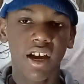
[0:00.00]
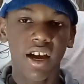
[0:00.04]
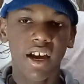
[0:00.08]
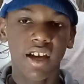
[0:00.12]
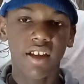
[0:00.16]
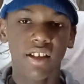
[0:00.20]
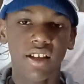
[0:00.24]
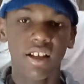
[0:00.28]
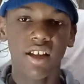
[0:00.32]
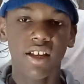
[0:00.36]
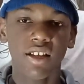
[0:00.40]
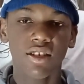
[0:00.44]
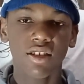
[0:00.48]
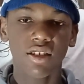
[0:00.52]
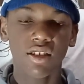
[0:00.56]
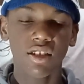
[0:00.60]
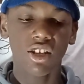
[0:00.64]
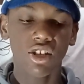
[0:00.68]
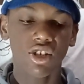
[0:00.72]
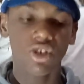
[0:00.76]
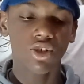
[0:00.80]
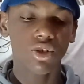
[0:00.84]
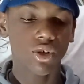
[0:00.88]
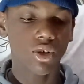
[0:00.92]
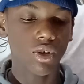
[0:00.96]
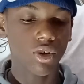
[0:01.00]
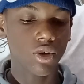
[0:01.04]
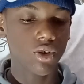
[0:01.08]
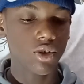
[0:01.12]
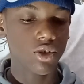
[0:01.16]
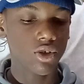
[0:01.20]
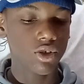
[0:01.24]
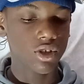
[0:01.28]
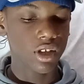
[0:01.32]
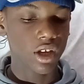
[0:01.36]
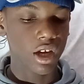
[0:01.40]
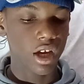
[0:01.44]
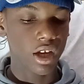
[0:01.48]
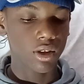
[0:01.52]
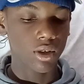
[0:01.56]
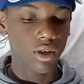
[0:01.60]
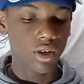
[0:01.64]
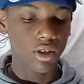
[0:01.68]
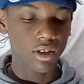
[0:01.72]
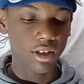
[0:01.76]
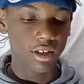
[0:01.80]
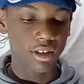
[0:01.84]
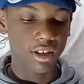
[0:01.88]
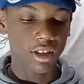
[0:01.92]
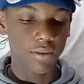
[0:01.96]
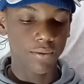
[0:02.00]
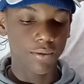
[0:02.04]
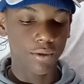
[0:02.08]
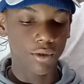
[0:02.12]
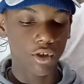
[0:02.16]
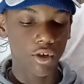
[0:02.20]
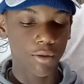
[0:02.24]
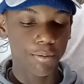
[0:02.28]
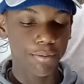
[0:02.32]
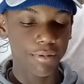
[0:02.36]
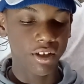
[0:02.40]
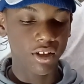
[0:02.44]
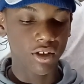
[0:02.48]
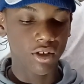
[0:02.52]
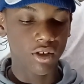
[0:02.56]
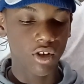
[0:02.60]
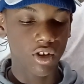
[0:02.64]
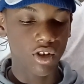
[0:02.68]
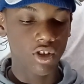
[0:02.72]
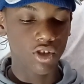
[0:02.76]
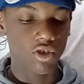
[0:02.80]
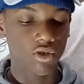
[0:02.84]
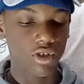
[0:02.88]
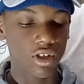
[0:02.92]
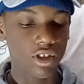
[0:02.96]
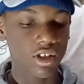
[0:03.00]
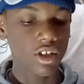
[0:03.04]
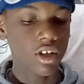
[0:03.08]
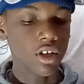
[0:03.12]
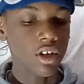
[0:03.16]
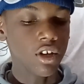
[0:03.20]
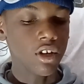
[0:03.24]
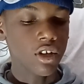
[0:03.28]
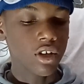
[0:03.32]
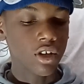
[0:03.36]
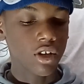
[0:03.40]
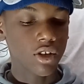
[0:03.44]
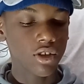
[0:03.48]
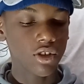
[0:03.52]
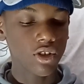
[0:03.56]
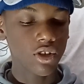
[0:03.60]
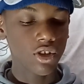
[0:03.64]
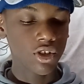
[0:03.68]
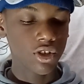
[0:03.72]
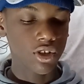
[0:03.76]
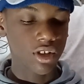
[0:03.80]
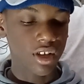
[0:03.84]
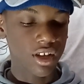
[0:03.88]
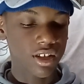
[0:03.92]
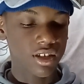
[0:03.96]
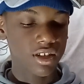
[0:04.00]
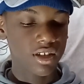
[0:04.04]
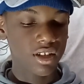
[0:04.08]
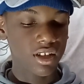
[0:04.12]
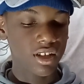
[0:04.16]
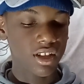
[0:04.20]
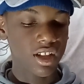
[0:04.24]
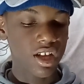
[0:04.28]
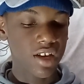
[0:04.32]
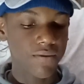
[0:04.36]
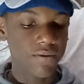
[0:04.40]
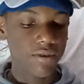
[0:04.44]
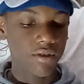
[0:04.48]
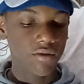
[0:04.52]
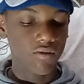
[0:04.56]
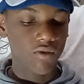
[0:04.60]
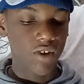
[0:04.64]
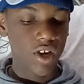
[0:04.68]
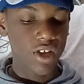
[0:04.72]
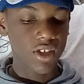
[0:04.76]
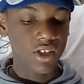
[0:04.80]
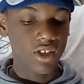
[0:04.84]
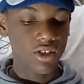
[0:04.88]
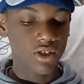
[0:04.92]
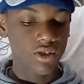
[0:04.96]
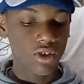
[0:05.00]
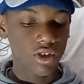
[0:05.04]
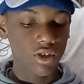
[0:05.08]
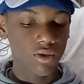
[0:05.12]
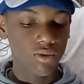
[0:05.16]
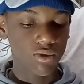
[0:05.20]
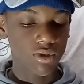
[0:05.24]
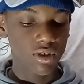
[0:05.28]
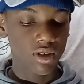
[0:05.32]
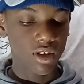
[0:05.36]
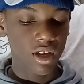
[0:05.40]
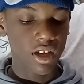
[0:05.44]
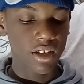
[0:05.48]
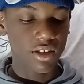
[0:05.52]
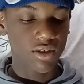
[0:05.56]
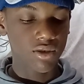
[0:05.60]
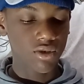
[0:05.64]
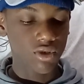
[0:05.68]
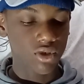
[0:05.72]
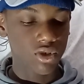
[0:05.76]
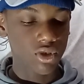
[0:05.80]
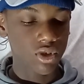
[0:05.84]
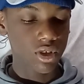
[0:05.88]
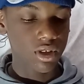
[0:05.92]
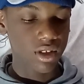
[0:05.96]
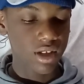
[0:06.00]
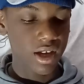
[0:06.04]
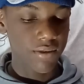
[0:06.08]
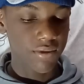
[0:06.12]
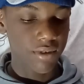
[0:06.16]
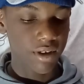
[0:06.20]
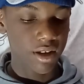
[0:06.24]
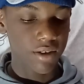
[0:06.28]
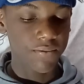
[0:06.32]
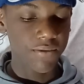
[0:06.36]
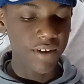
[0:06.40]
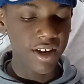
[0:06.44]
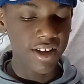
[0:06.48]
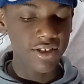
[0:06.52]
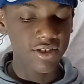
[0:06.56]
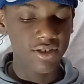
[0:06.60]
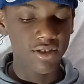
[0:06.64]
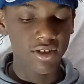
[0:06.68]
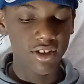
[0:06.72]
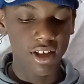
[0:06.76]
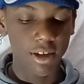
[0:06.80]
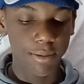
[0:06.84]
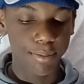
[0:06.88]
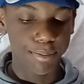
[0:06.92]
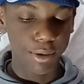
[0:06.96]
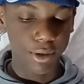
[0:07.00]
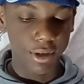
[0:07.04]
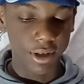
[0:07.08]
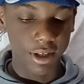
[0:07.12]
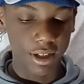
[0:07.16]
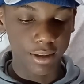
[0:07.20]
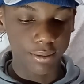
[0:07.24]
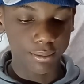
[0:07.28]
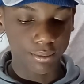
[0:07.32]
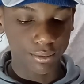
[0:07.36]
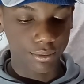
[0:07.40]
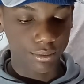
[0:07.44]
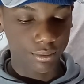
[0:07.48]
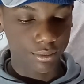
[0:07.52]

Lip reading: islands, nations, and other developing countries. Conditions like sea level rise and saltwater intrusion have advanced to the point